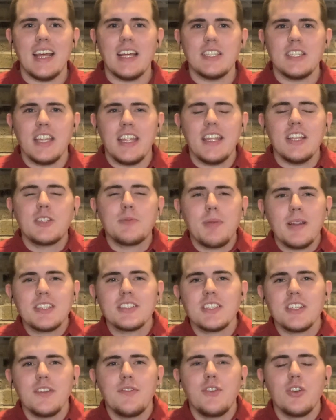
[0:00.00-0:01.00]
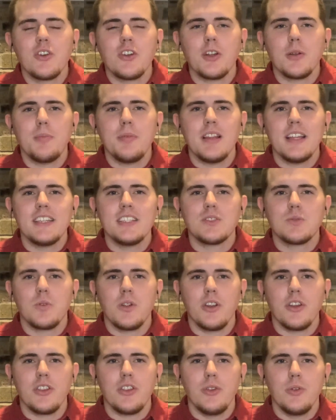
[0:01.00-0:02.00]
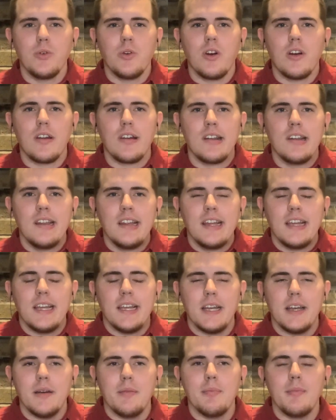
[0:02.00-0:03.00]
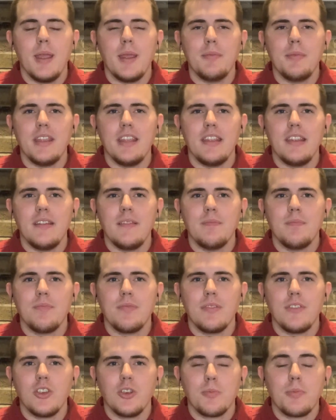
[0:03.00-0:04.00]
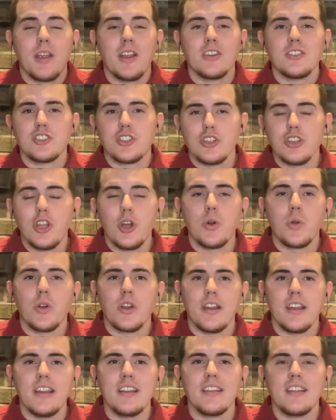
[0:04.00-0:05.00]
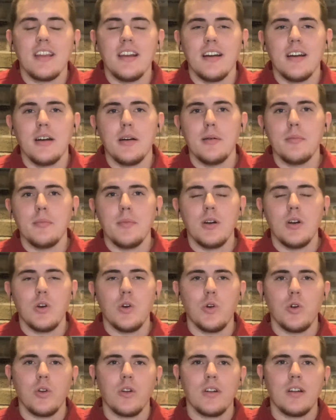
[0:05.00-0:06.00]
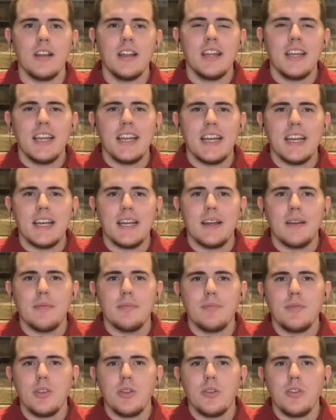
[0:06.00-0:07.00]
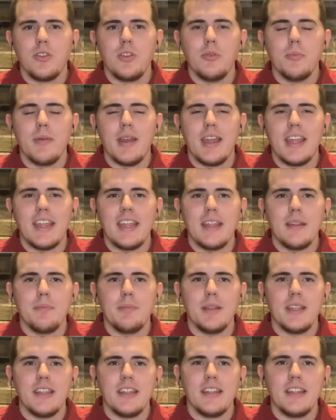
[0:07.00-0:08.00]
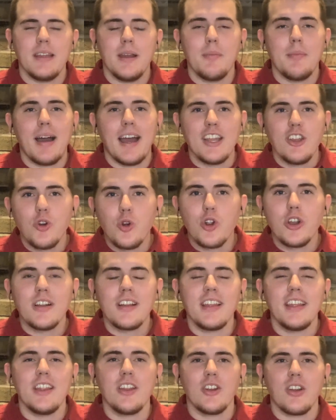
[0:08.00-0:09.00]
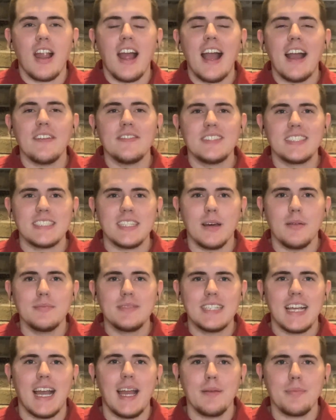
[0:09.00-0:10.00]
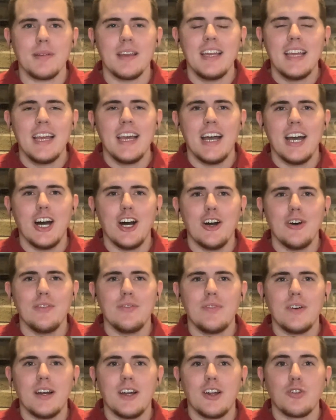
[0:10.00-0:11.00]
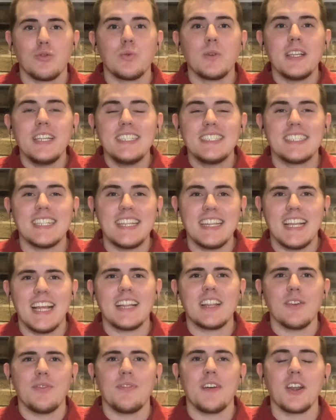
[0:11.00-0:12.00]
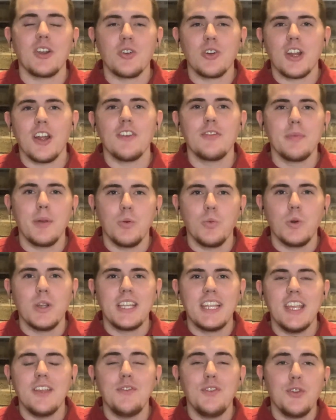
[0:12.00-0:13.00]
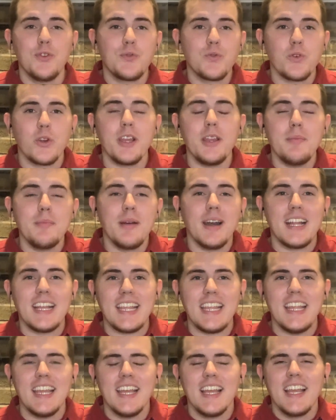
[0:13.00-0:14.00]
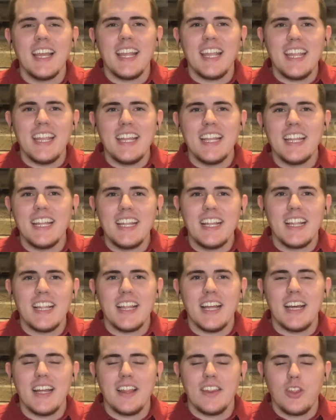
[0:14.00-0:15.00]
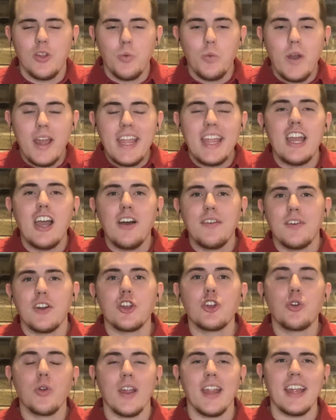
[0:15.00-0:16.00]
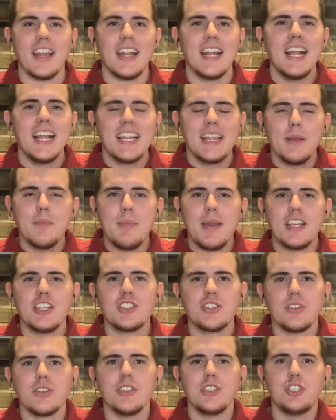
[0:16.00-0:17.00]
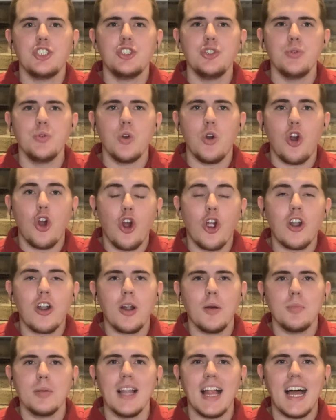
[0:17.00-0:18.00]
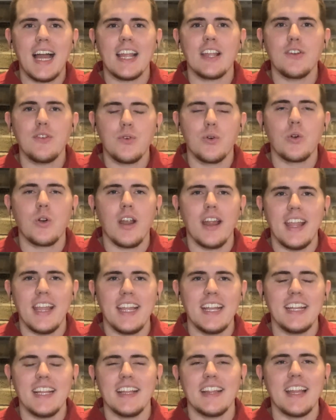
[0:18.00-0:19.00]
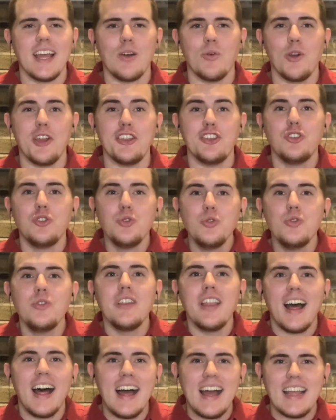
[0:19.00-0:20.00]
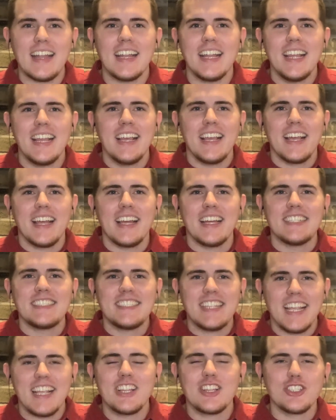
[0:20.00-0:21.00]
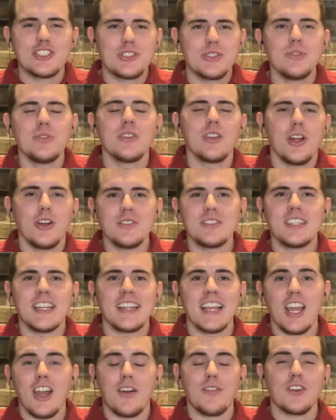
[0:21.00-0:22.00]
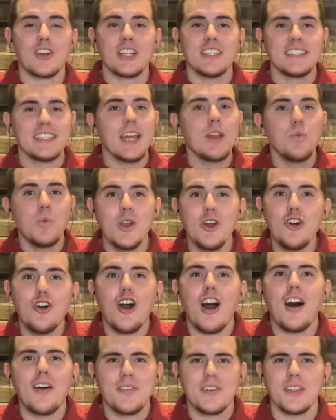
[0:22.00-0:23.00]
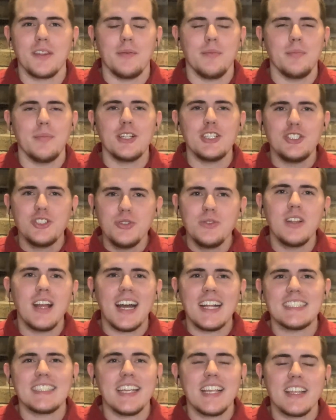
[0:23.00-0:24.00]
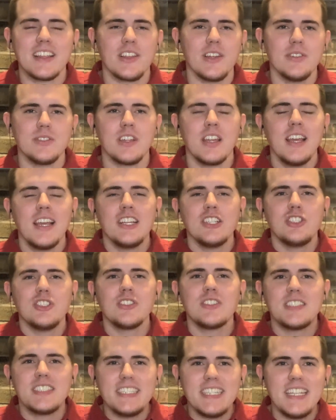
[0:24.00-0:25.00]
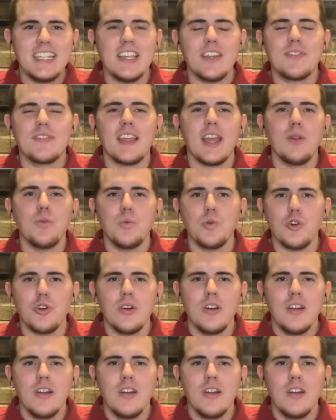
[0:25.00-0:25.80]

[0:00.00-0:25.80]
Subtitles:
especially if you're in a place where you are maybe your parents are lower income, or you may be a minority or have some type of reason that the federal government would give you free money in the way of a grant, then make sure that you are applying for aid in that way. Do not take the student loans that they offer, because they will offer them, but do not take those. Just see if they will